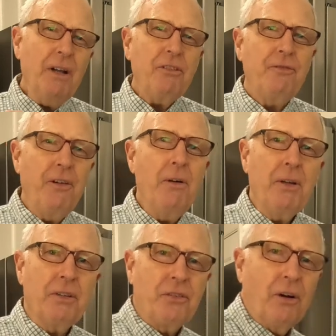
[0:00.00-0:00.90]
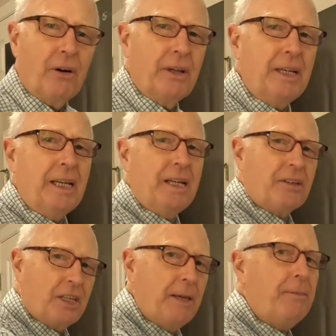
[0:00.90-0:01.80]
let's focus on
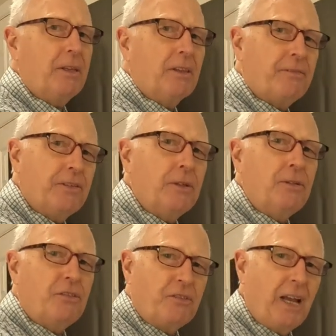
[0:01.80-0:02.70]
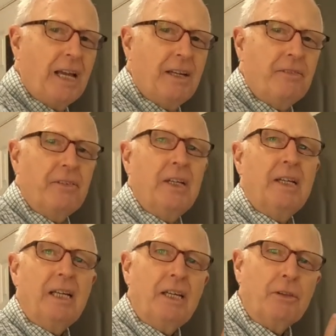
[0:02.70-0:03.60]
keeping the food safe
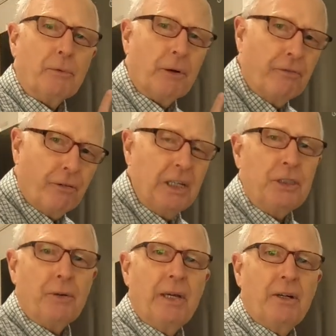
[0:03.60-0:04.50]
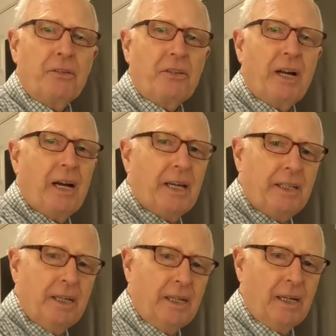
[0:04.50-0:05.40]
in the refrigerator
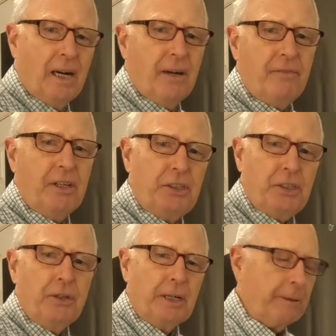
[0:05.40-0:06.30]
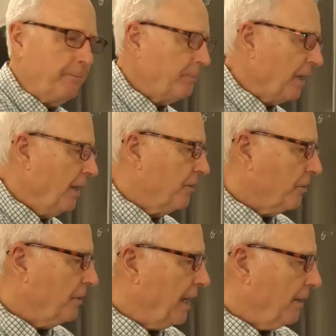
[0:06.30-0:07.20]
side of this unit.
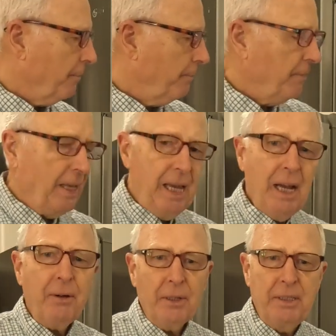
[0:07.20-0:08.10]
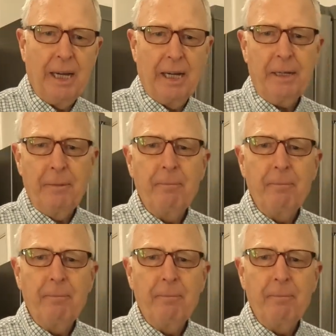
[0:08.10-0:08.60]
So now, EgreTech